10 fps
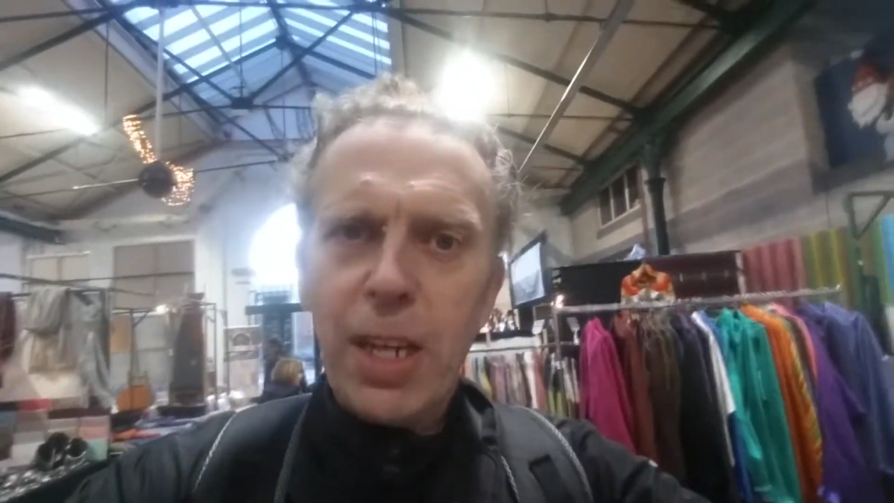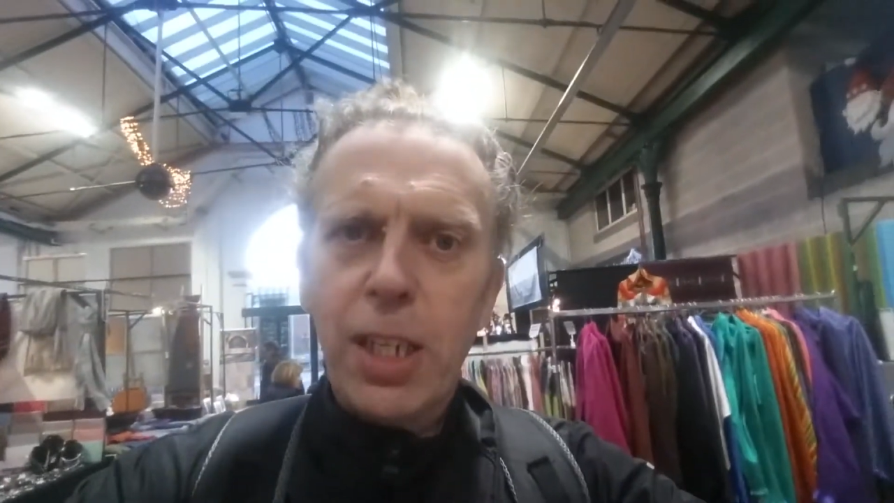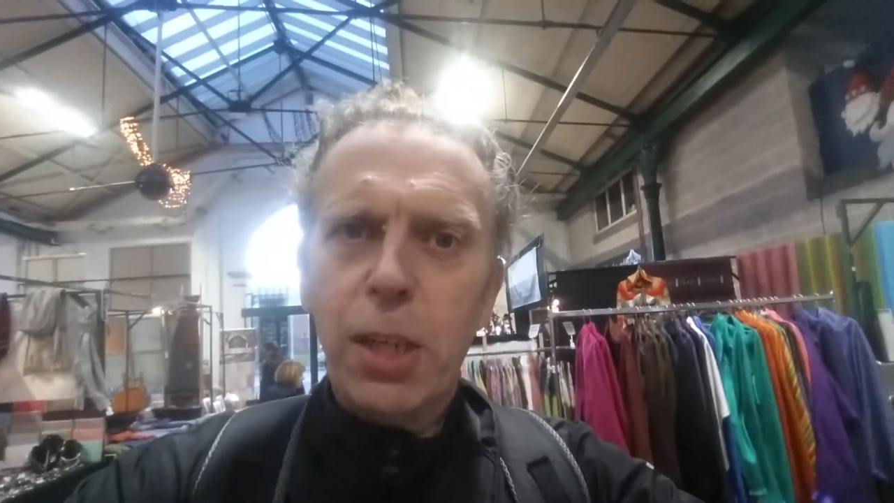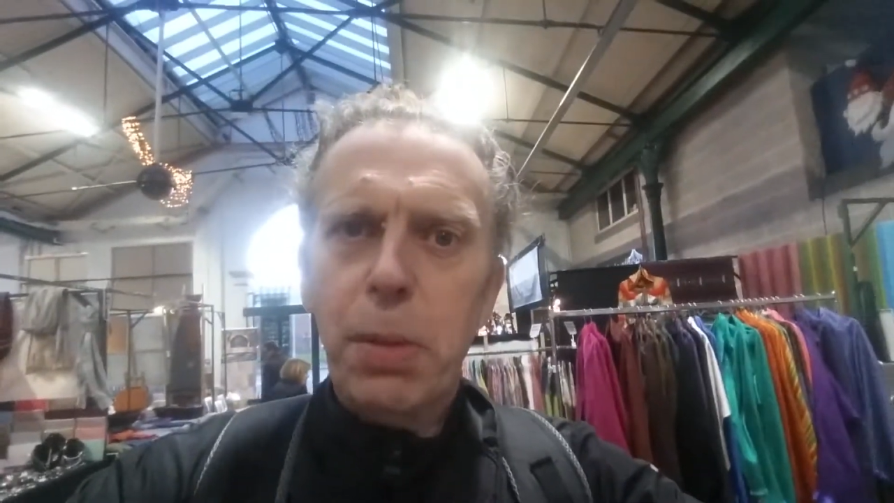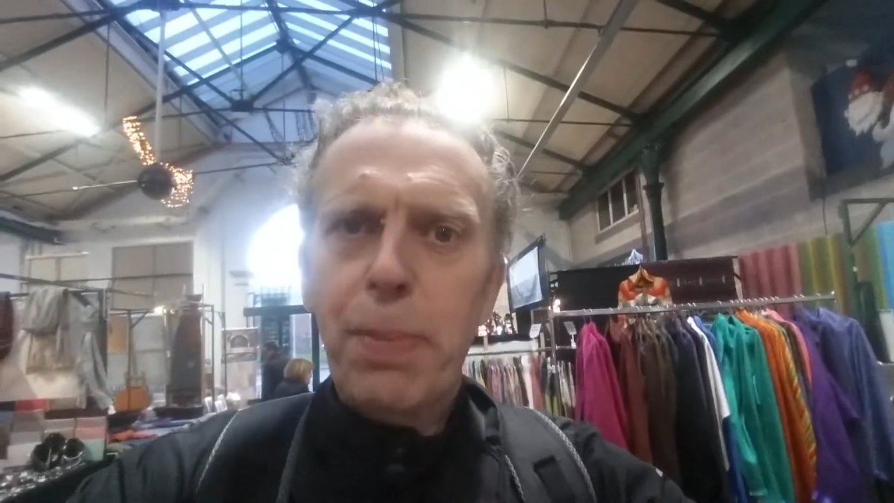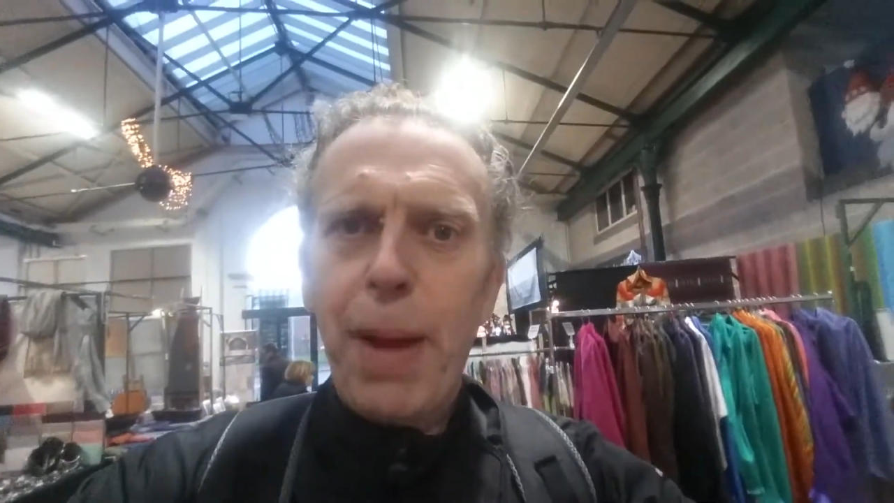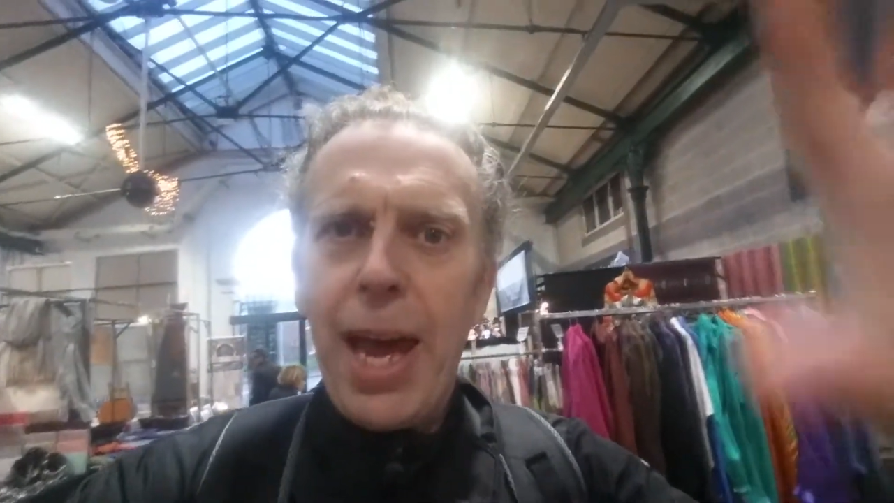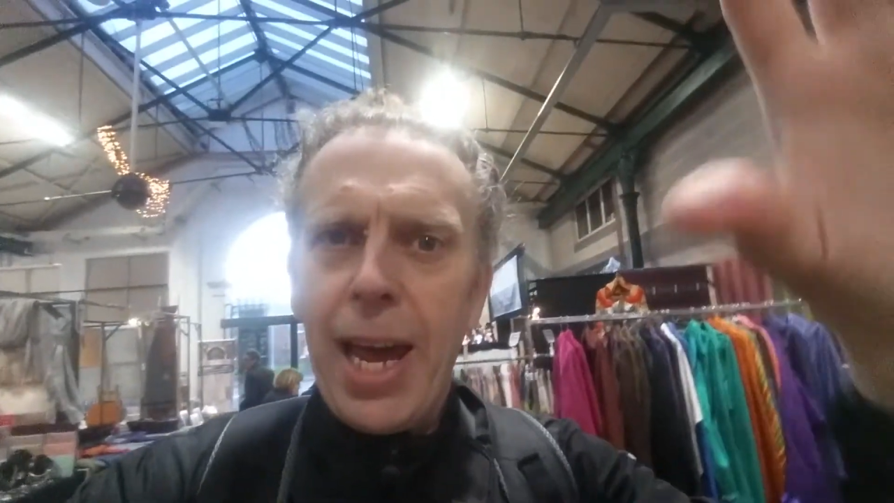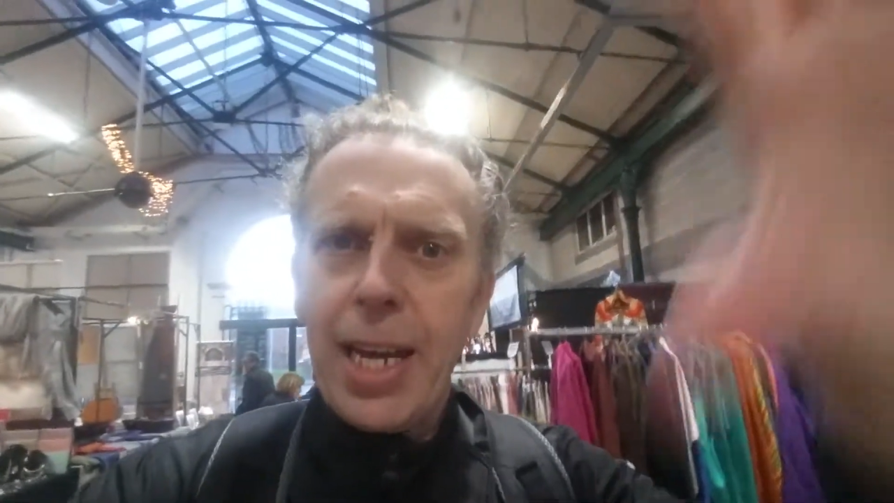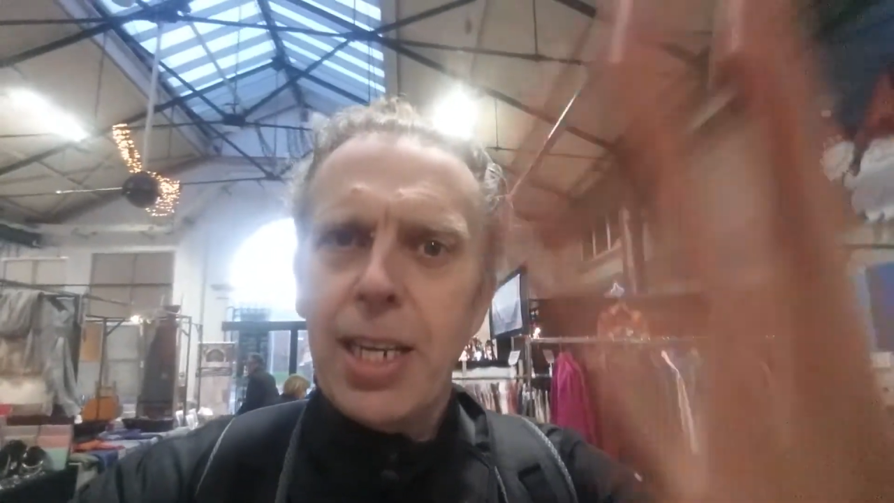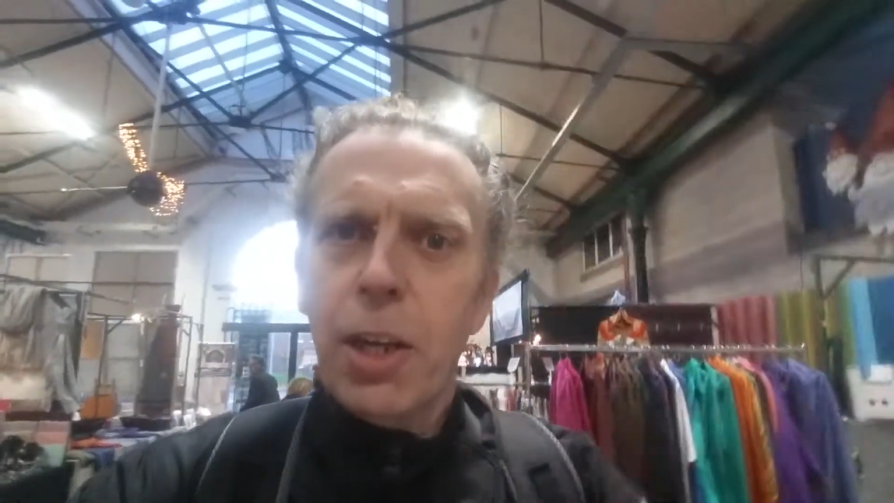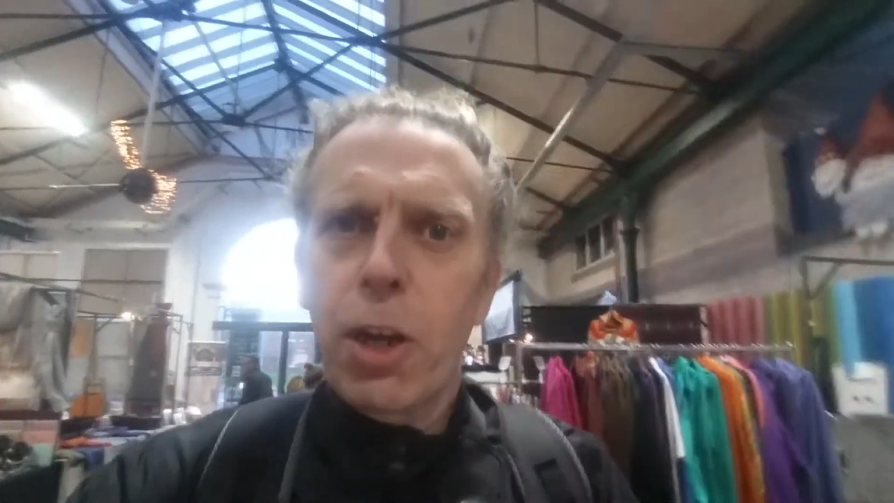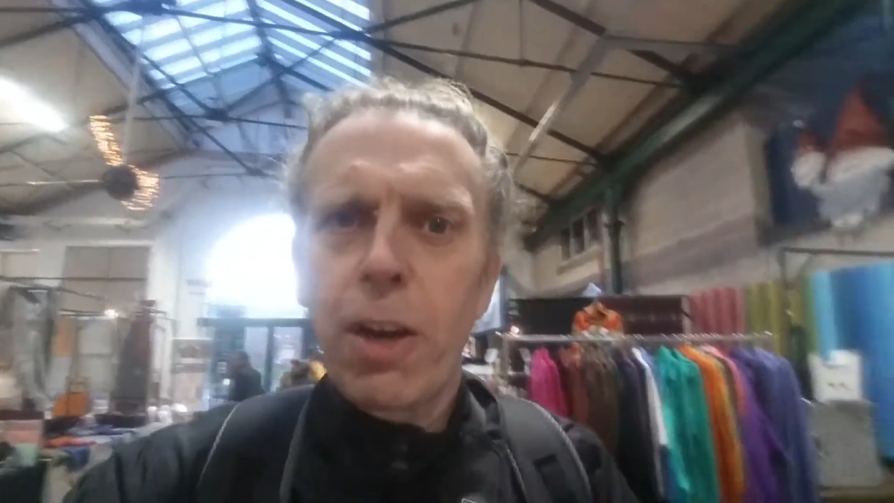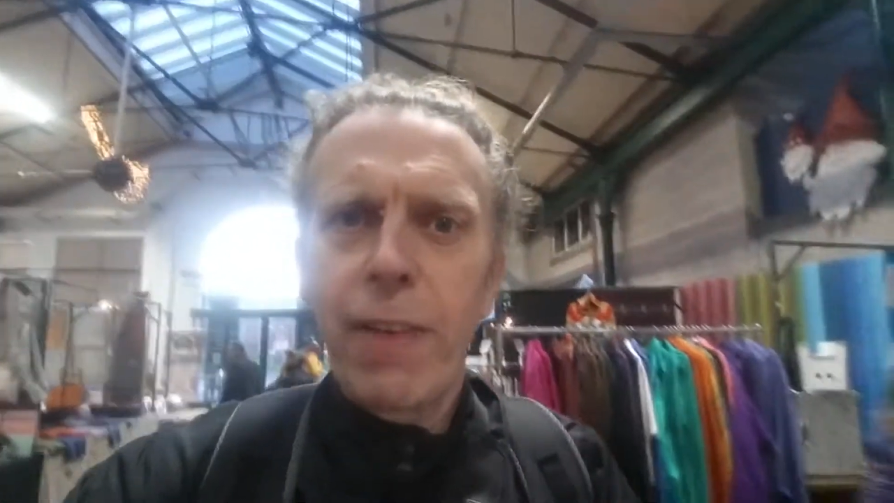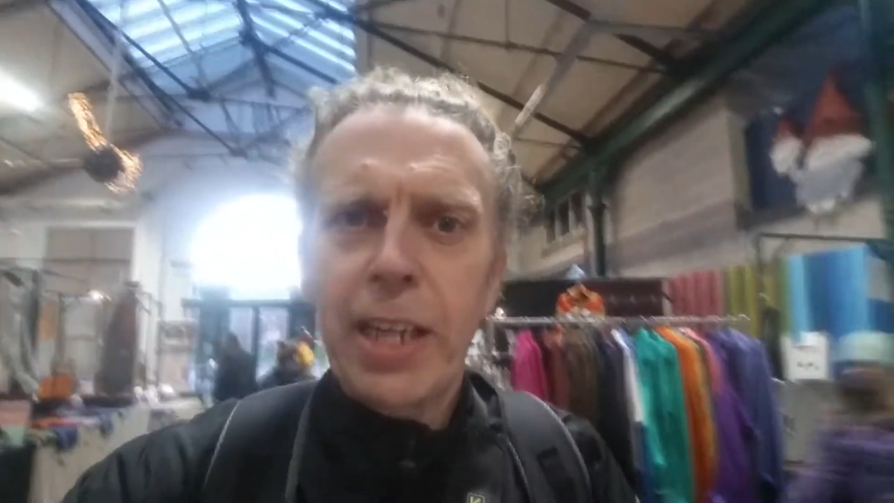faces was behind and it
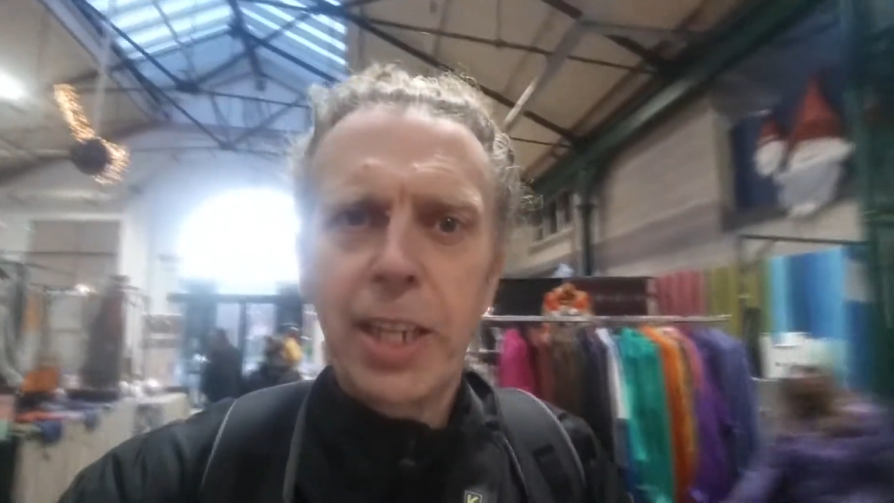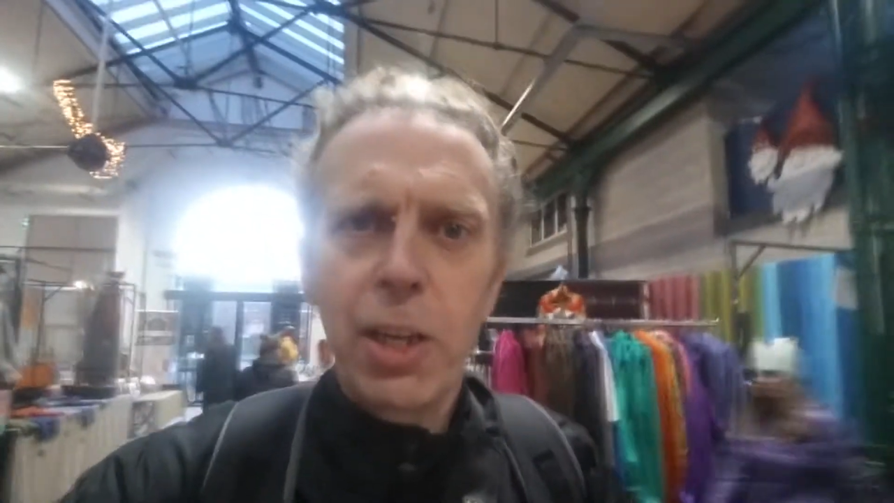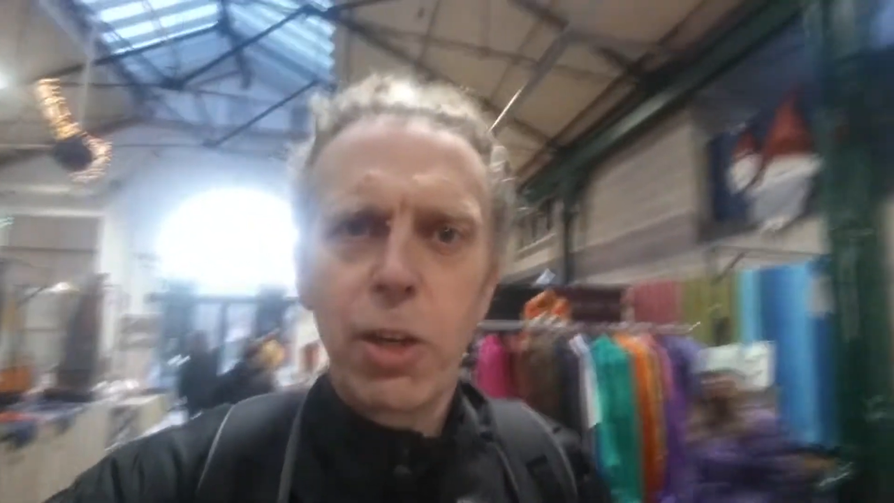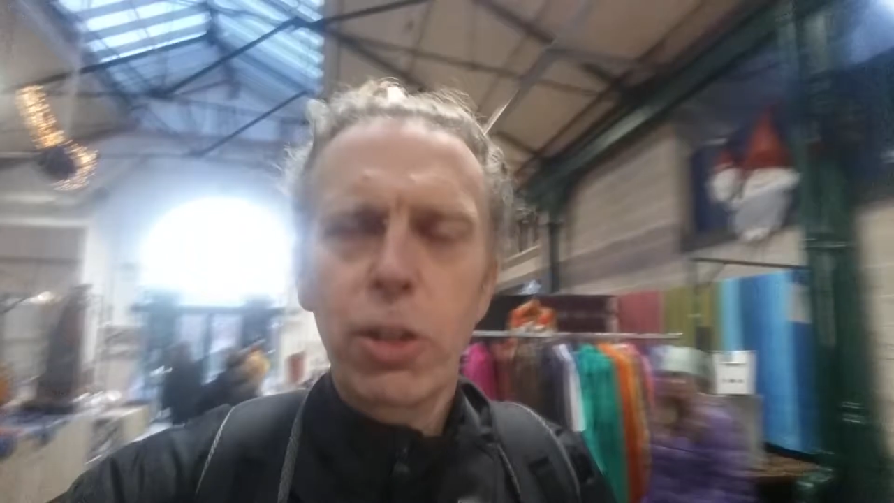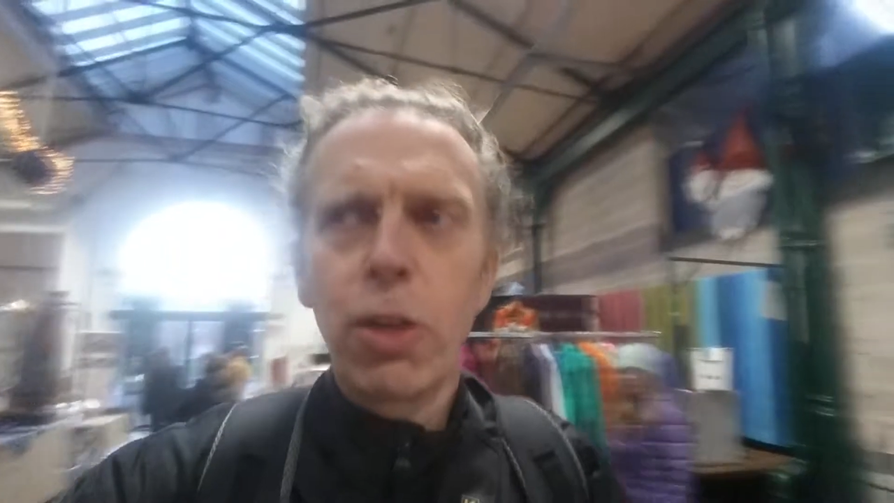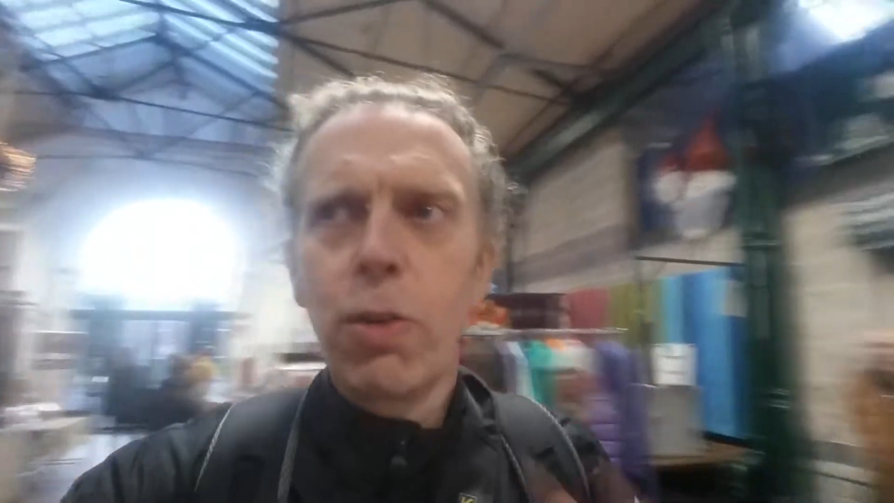could have actually looked.